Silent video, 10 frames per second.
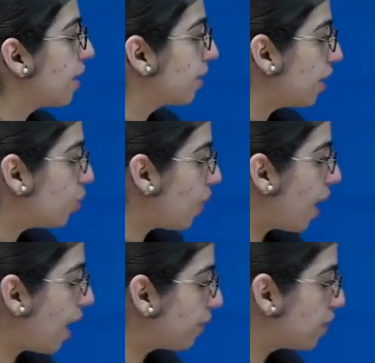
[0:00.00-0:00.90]
Then you
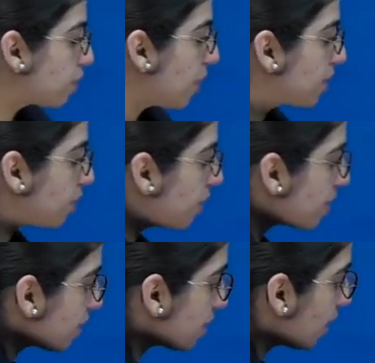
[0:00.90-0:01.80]
have this multiple
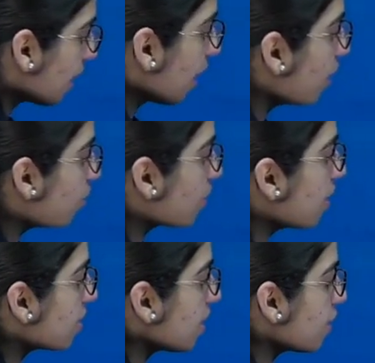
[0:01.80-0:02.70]
cystic air
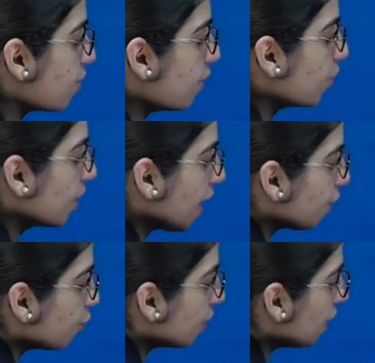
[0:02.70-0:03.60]
lucencies filled with air
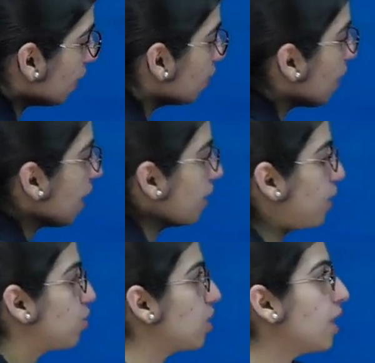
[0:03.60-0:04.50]
fluid level
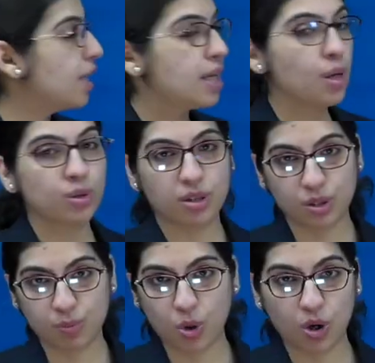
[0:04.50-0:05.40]
bilaterally. This
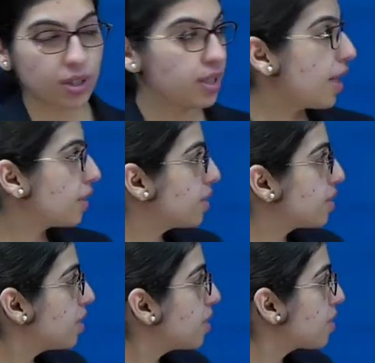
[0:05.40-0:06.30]
is
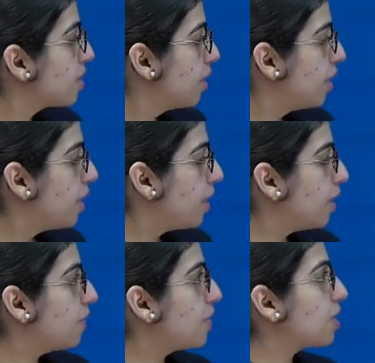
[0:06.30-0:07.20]
bronchiectasis.
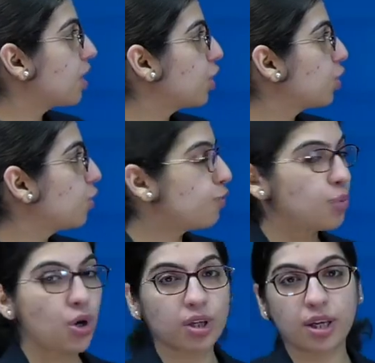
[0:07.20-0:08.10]
Investigation of
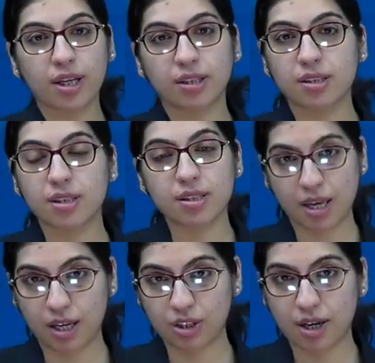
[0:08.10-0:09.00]
bronchiectasis,
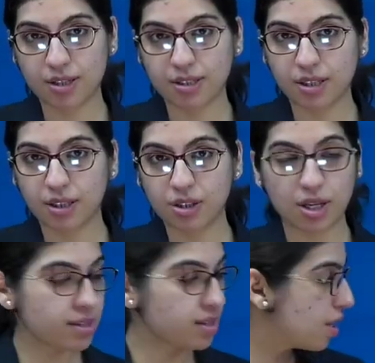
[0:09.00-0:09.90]
HRCT
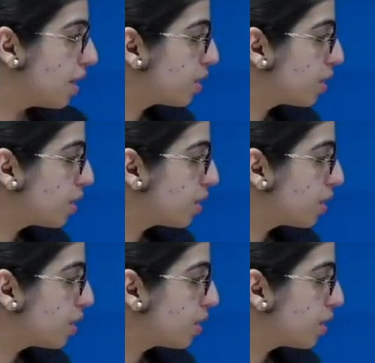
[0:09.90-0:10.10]
chest.